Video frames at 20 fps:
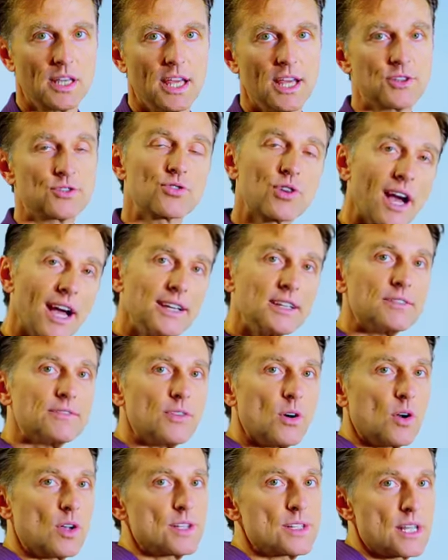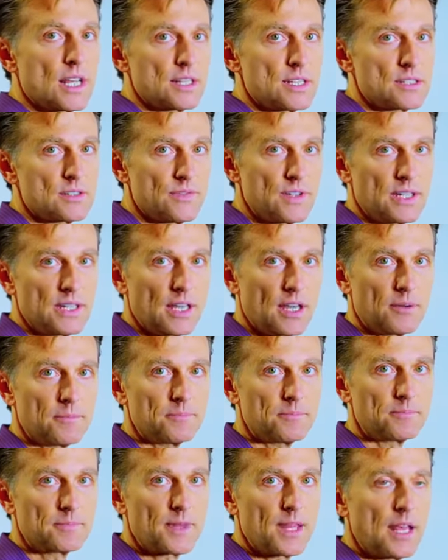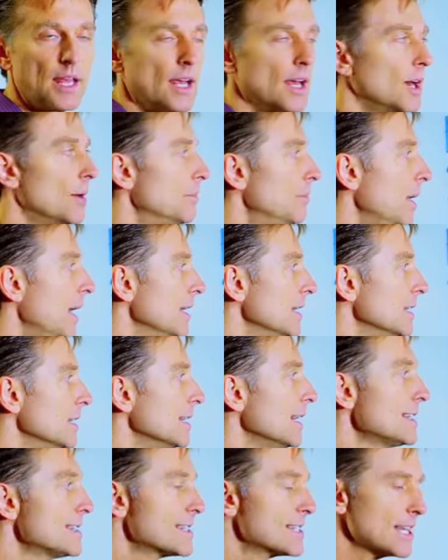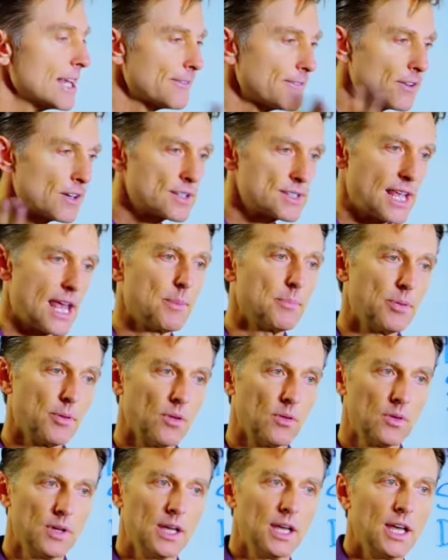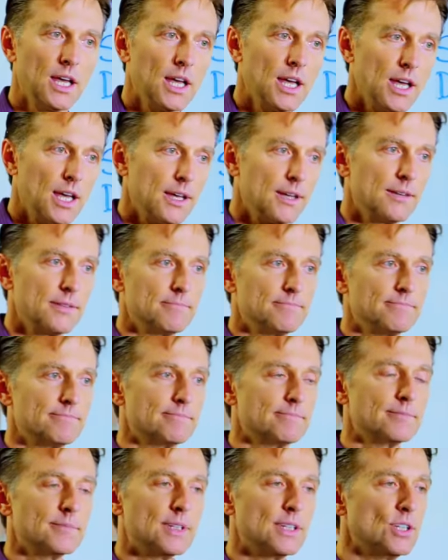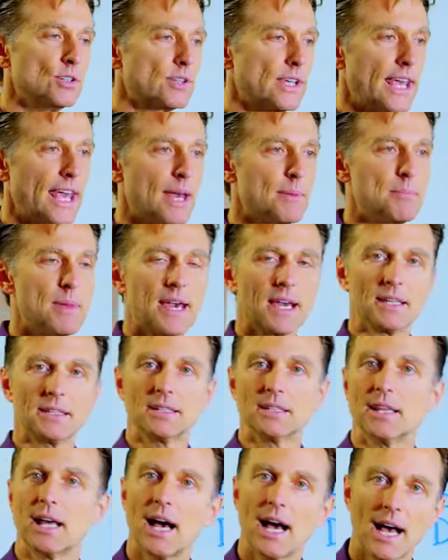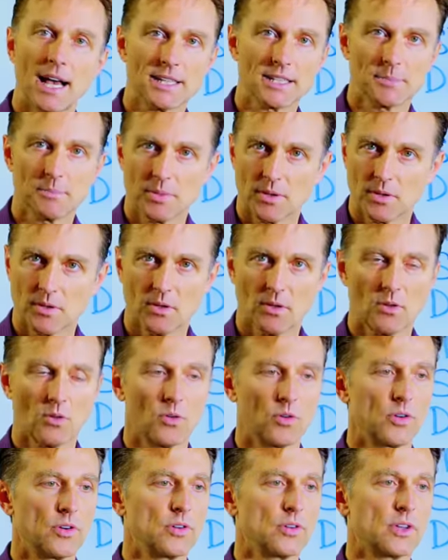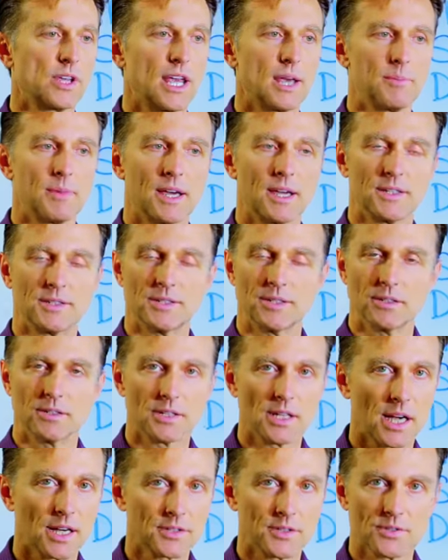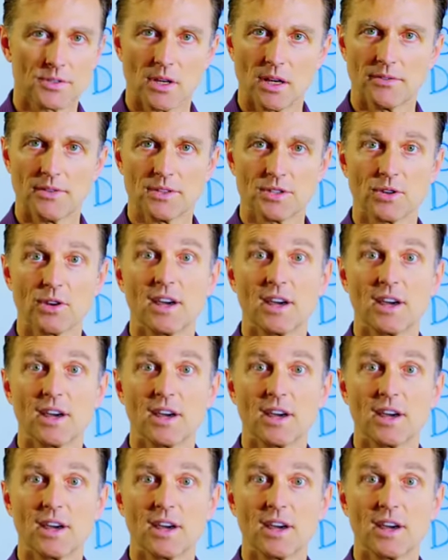And trying to focus on this video. But let's say, for example, you can't make it to the hospital or you can't make it to your doctor's office.